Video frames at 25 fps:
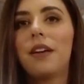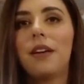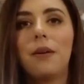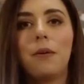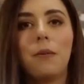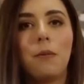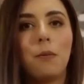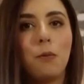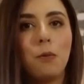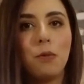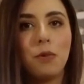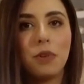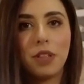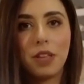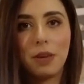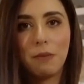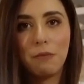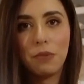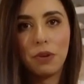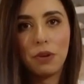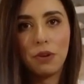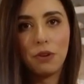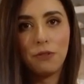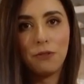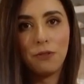really
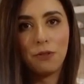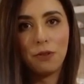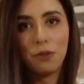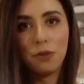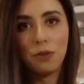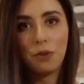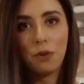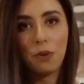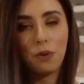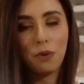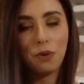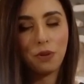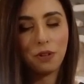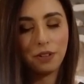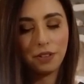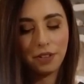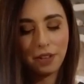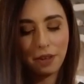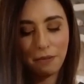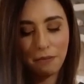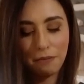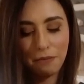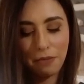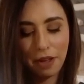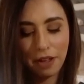beautiful gold
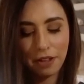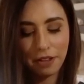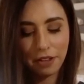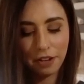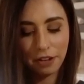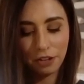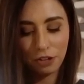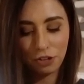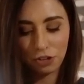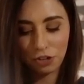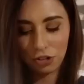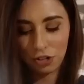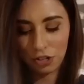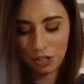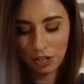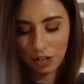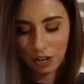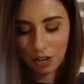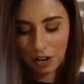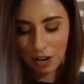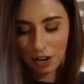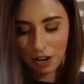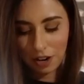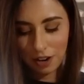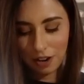embellished,
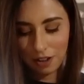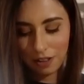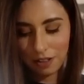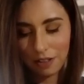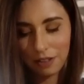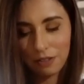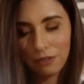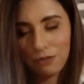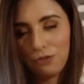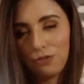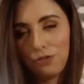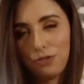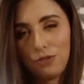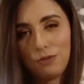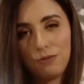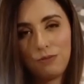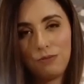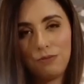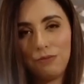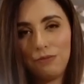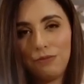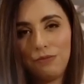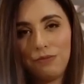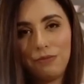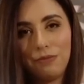like just
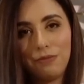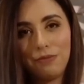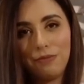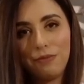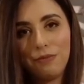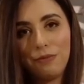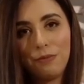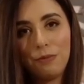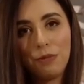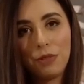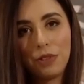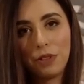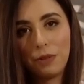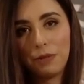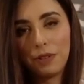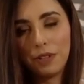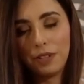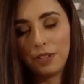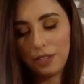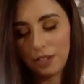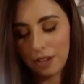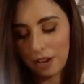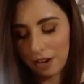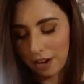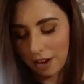really, really
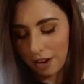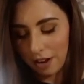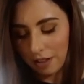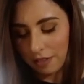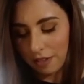stunning.